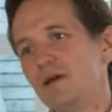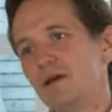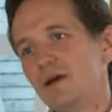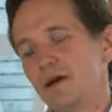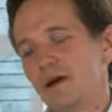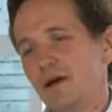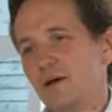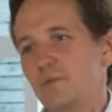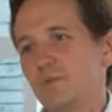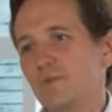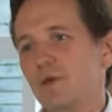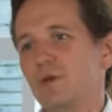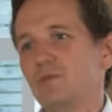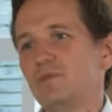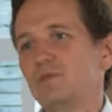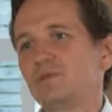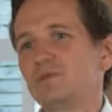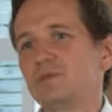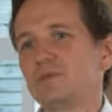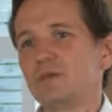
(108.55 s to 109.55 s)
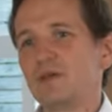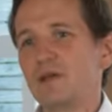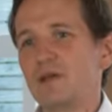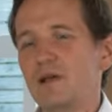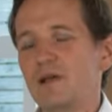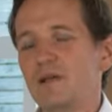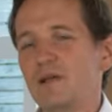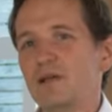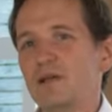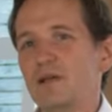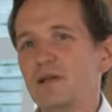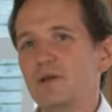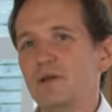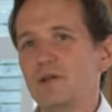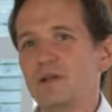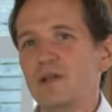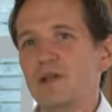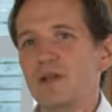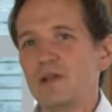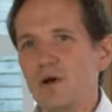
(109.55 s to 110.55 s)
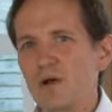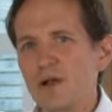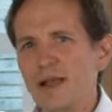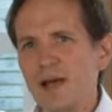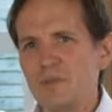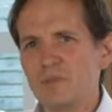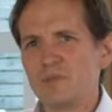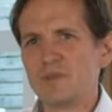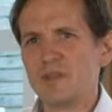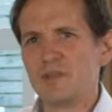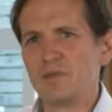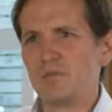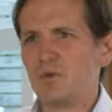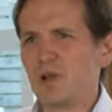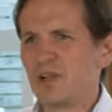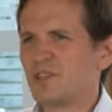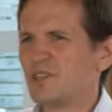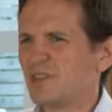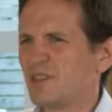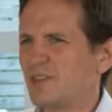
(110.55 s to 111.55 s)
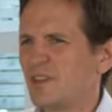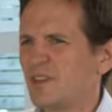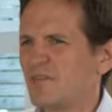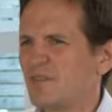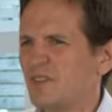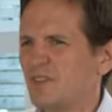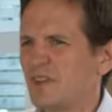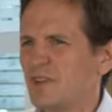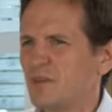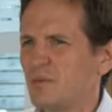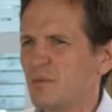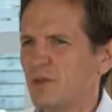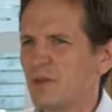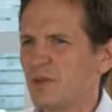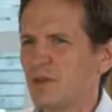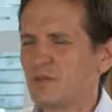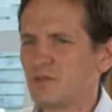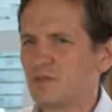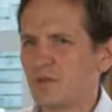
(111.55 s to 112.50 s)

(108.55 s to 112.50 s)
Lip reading: It was, it all happens at a rational level at the beginning.